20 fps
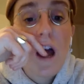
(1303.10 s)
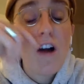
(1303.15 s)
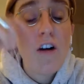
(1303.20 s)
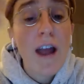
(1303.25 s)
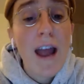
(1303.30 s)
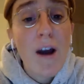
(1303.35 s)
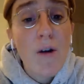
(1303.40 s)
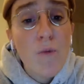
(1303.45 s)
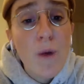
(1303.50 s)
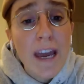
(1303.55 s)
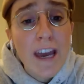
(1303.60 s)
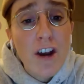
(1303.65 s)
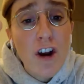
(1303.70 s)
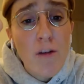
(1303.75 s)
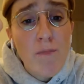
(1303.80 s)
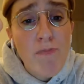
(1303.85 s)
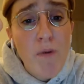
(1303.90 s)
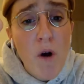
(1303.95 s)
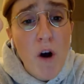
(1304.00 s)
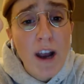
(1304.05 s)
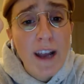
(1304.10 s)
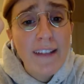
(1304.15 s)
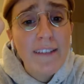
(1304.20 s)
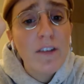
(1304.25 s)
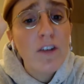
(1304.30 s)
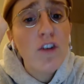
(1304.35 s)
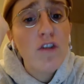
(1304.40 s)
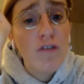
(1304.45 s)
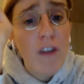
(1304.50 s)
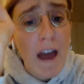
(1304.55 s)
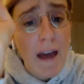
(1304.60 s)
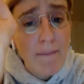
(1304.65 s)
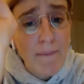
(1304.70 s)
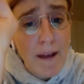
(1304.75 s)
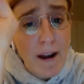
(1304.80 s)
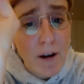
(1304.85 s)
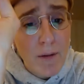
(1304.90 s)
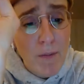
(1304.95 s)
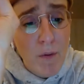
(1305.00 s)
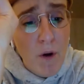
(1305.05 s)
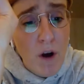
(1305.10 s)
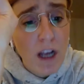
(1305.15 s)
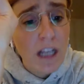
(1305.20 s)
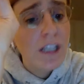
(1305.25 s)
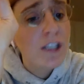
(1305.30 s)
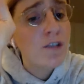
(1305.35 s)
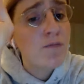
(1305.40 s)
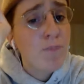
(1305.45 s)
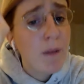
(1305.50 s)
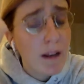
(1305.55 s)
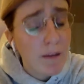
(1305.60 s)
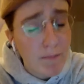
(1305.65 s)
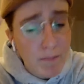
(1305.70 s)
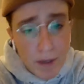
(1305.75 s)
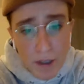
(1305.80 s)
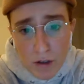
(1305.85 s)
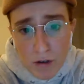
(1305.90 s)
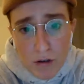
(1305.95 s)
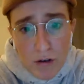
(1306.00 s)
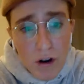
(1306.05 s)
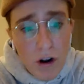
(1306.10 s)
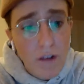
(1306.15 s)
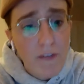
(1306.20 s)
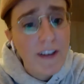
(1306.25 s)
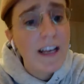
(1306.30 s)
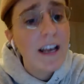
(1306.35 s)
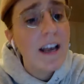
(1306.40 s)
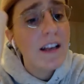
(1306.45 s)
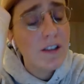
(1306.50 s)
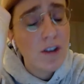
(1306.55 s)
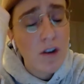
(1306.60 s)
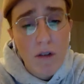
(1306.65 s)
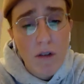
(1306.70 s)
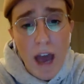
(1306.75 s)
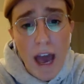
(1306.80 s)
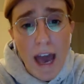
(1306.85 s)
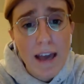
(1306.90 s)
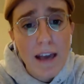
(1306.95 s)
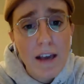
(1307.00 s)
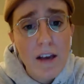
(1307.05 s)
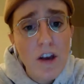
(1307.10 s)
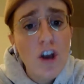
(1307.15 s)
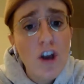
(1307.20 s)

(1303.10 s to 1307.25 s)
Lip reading: Okay, a weaker point. You've had better points, but you're nervous. It's okay.